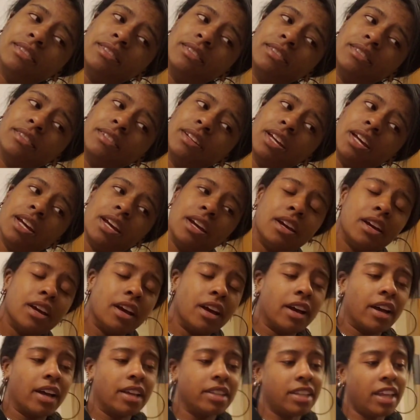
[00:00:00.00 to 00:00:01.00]
Because
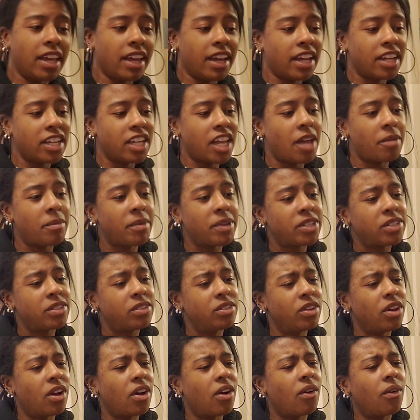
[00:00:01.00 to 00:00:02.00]
economics, you know,
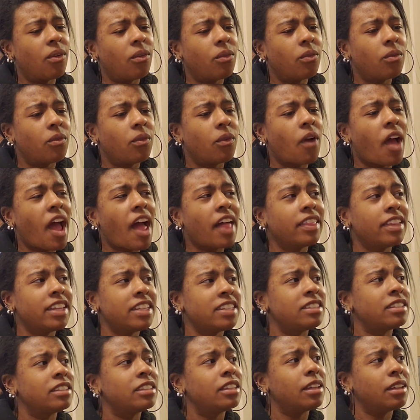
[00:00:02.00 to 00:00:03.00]
at least the
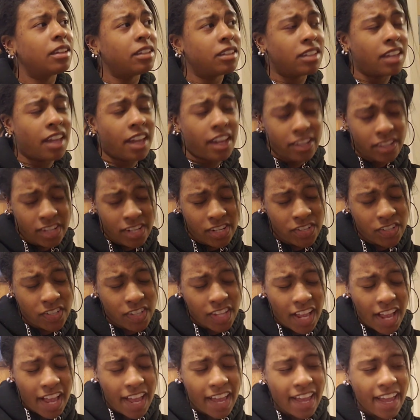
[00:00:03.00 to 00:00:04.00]
teacher that I had, he
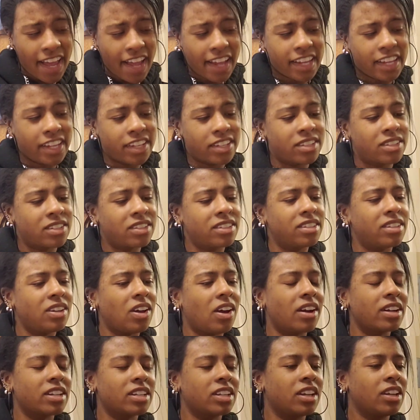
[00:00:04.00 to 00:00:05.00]
talked a
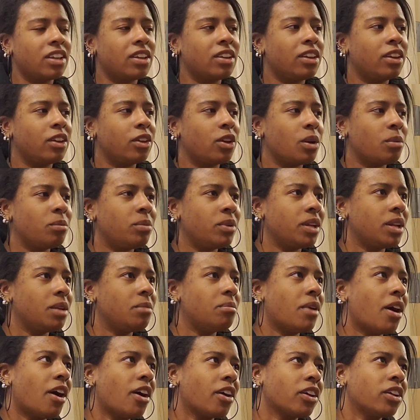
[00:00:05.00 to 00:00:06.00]
little bit about, you
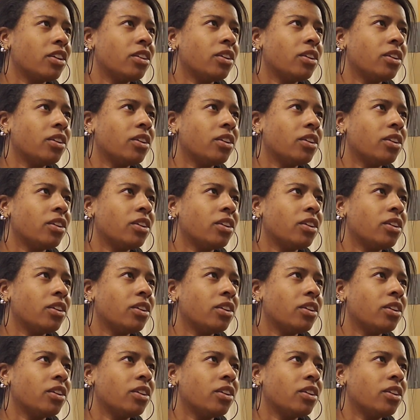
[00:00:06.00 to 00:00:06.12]
know,